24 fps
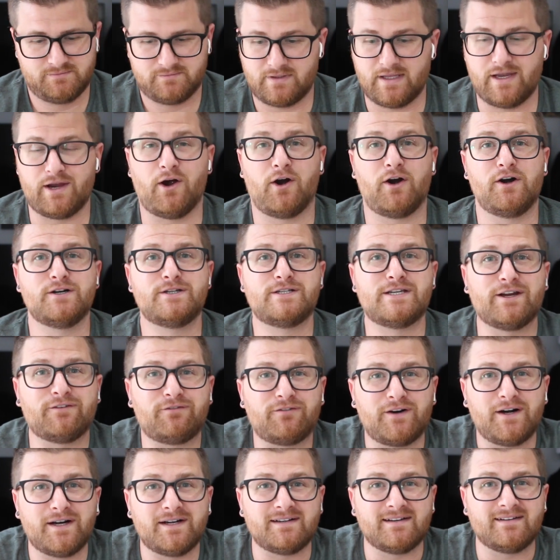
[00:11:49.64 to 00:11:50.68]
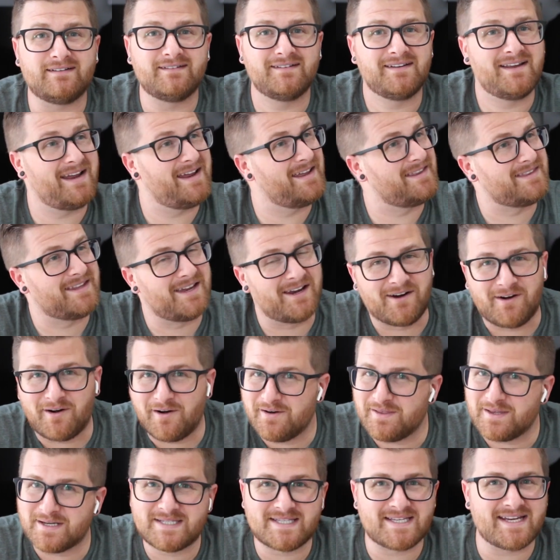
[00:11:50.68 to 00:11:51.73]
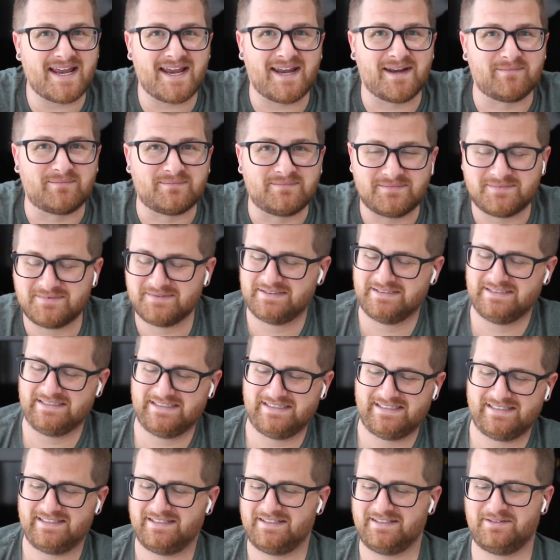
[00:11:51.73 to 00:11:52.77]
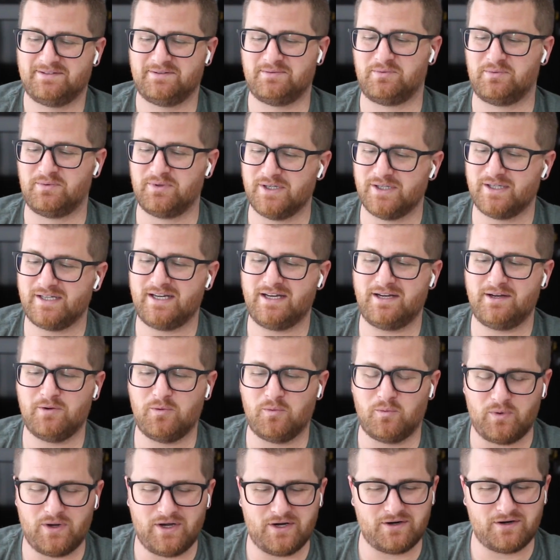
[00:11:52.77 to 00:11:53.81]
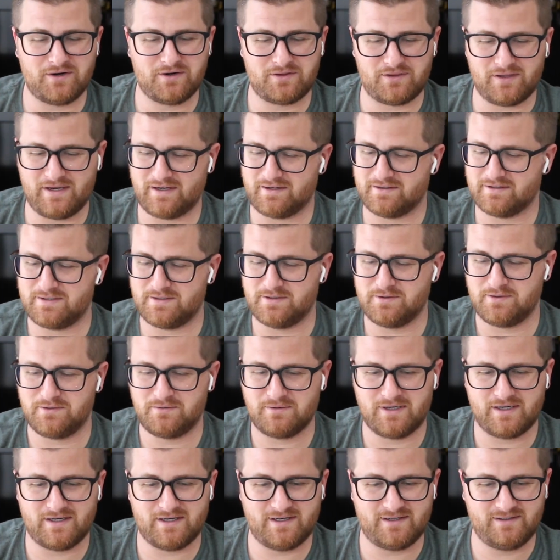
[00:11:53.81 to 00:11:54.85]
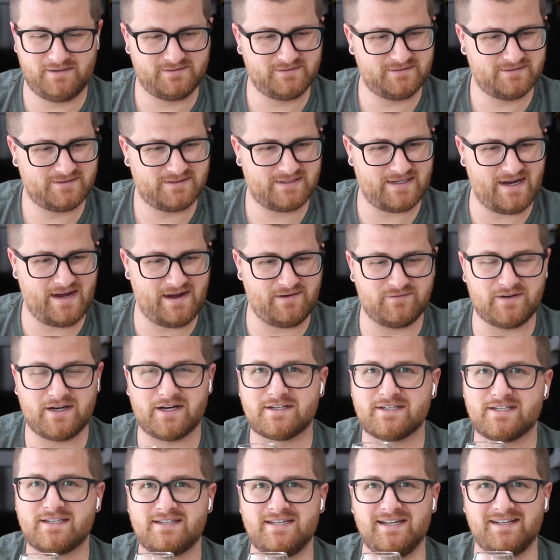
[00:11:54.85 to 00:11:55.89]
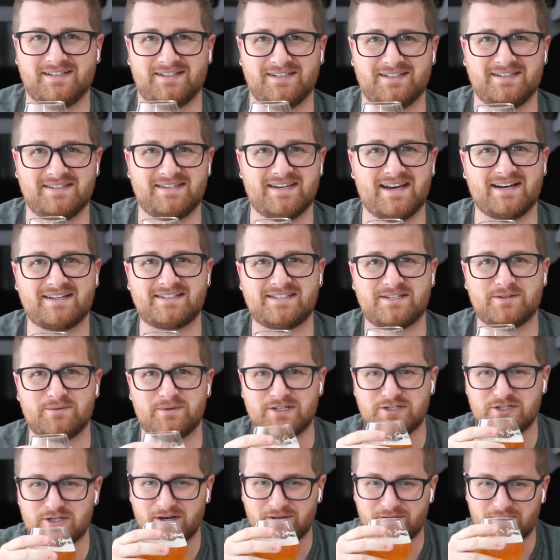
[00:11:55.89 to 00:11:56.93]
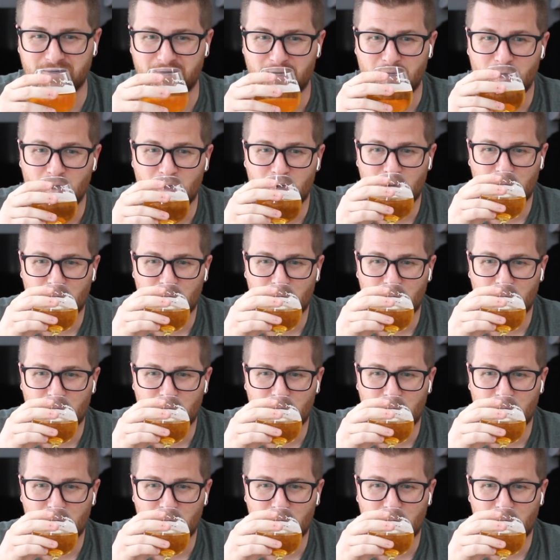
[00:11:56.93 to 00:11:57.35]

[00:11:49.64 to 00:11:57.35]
they are different, and they are the same. Really weird thing to have next to each other.